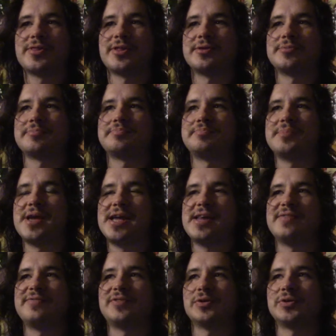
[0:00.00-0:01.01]
The
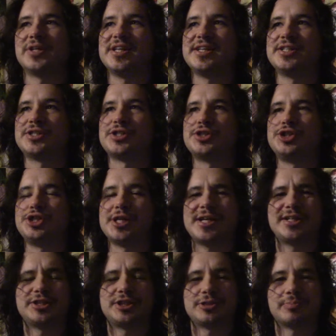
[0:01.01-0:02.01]
main villain is
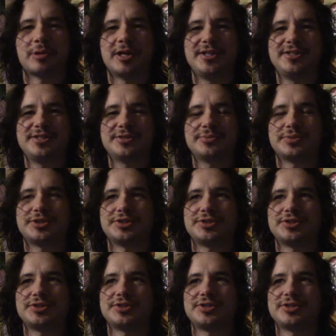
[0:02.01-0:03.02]
Gene Splicer, which
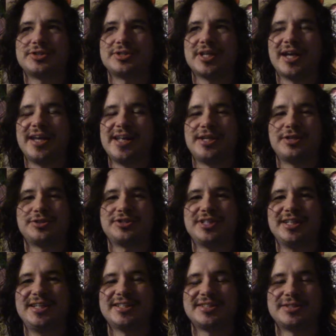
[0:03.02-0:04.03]
is kind of
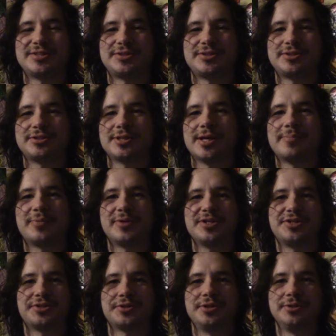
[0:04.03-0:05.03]
interesting, because I'm pretty
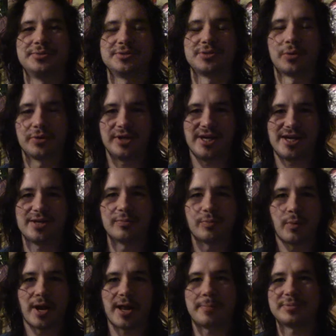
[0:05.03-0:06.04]
sure he was only in
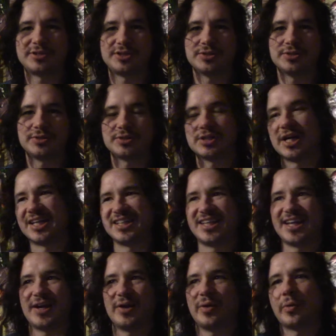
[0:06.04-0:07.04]
one episode, not
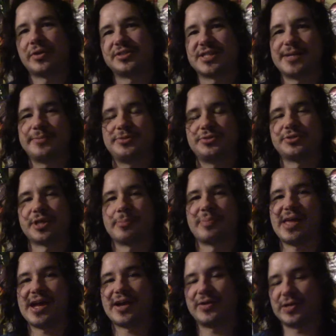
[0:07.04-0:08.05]
counting all the times he was like a
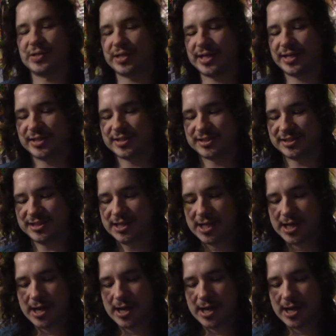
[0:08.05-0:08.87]
background character.